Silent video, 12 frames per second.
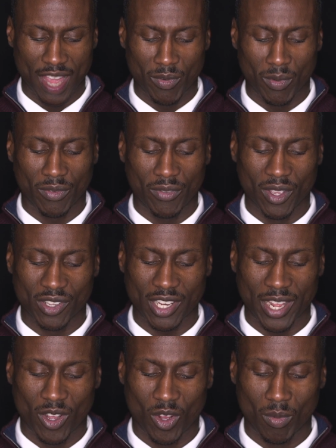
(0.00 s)
having what feels
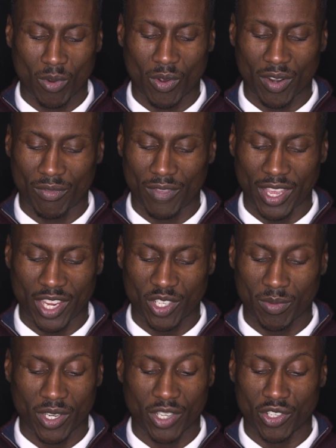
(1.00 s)
like home court
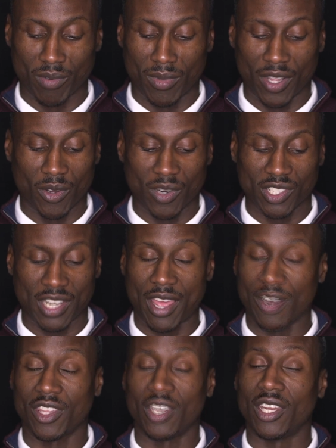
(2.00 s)
advantage because your mother is
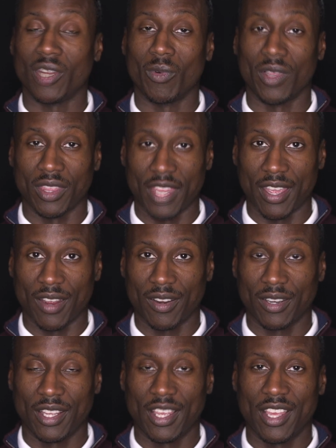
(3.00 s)
louder than anyone there.